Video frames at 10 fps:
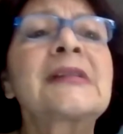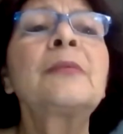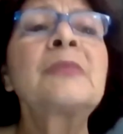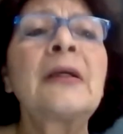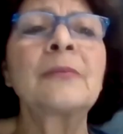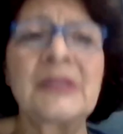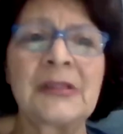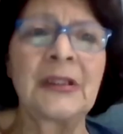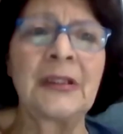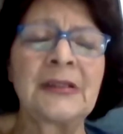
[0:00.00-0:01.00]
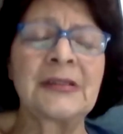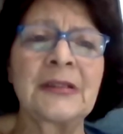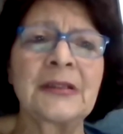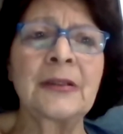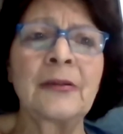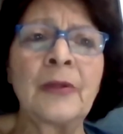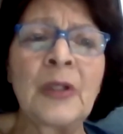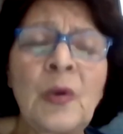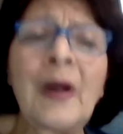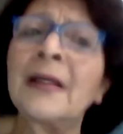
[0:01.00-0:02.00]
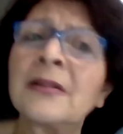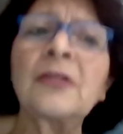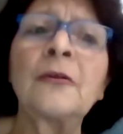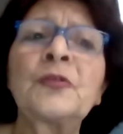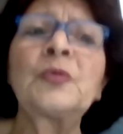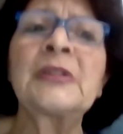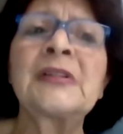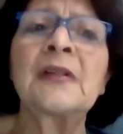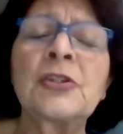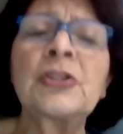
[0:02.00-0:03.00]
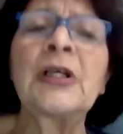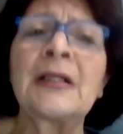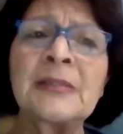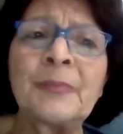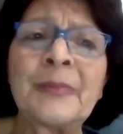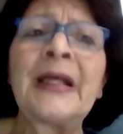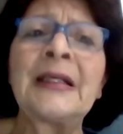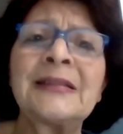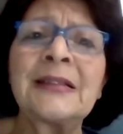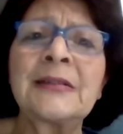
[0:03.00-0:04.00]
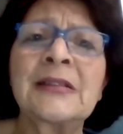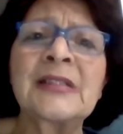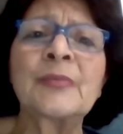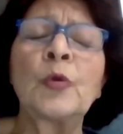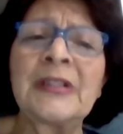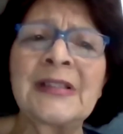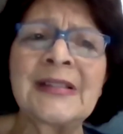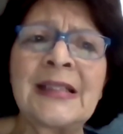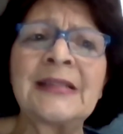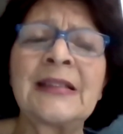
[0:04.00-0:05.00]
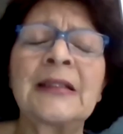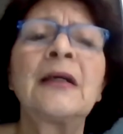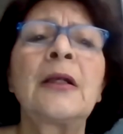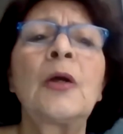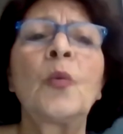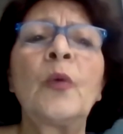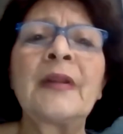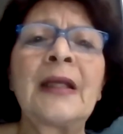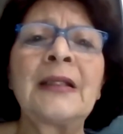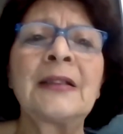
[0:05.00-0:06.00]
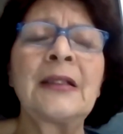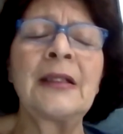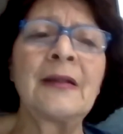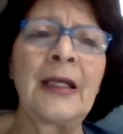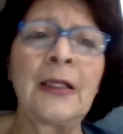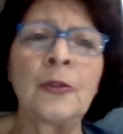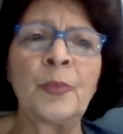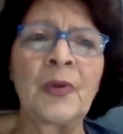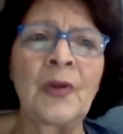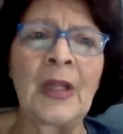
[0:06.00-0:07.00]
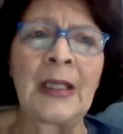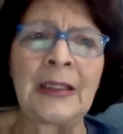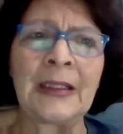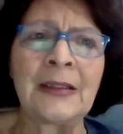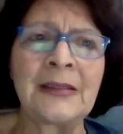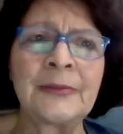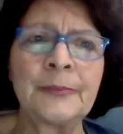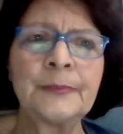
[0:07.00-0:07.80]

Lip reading: sometimes it requires afterwards that the child's placed in a smaller setting where they can get the help they need.